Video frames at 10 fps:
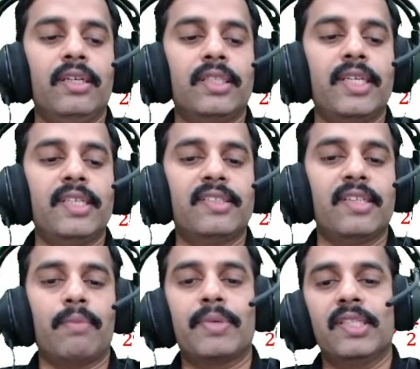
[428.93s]
that is
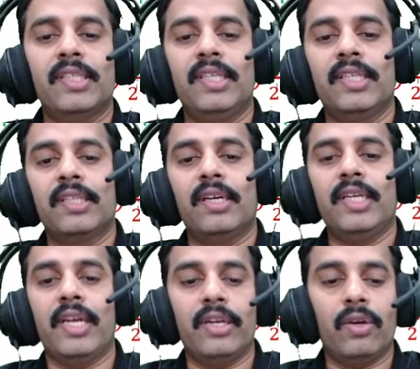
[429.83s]
representing the
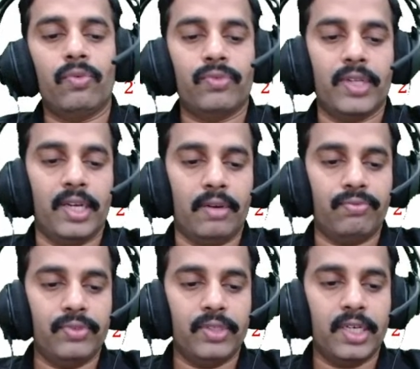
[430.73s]
area of the
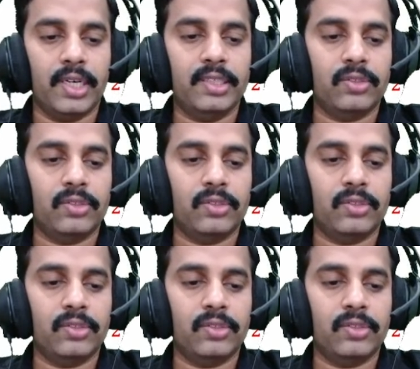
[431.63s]
graph, right?